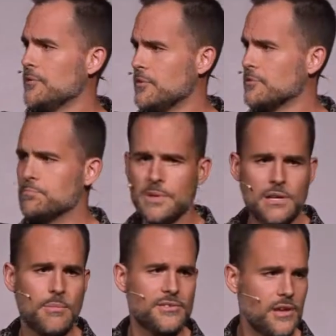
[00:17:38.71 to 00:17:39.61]
Just
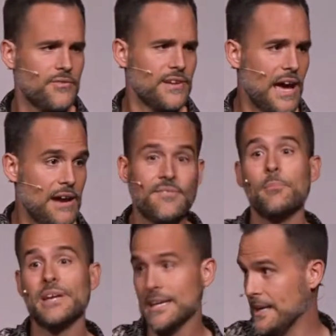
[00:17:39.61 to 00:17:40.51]
me, myself, and I,
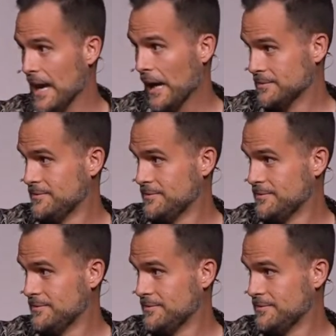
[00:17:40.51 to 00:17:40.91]
familia.